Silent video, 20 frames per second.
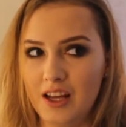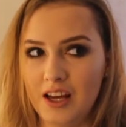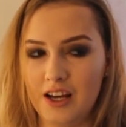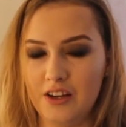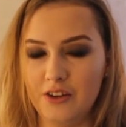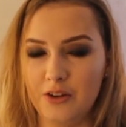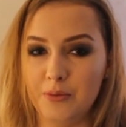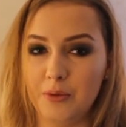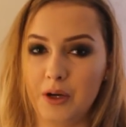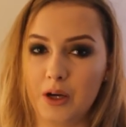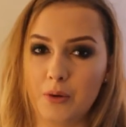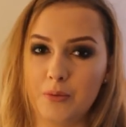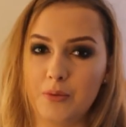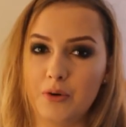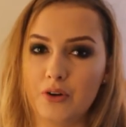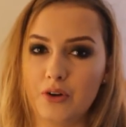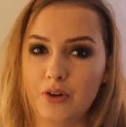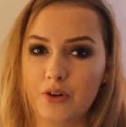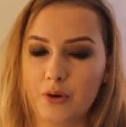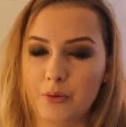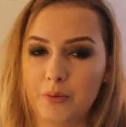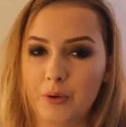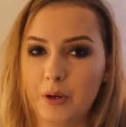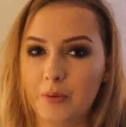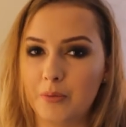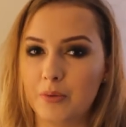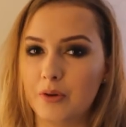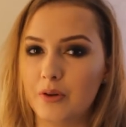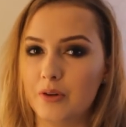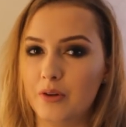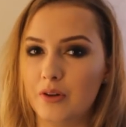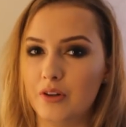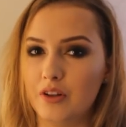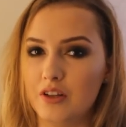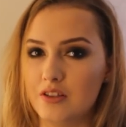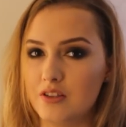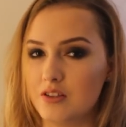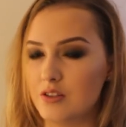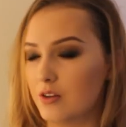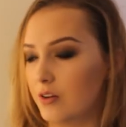I do makeup on other people
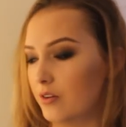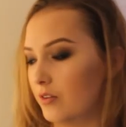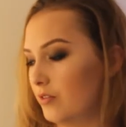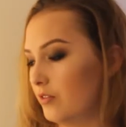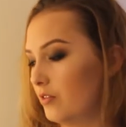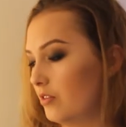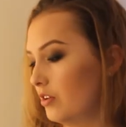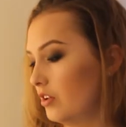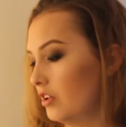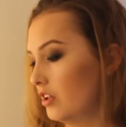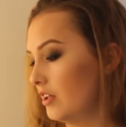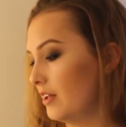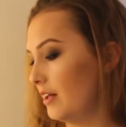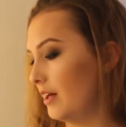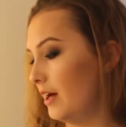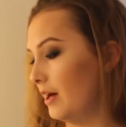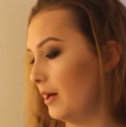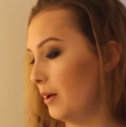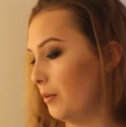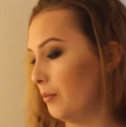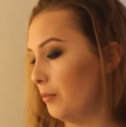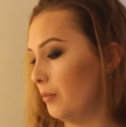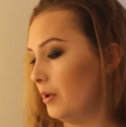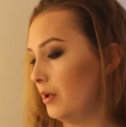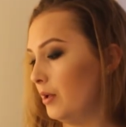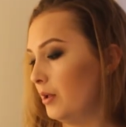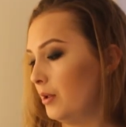and stuff, and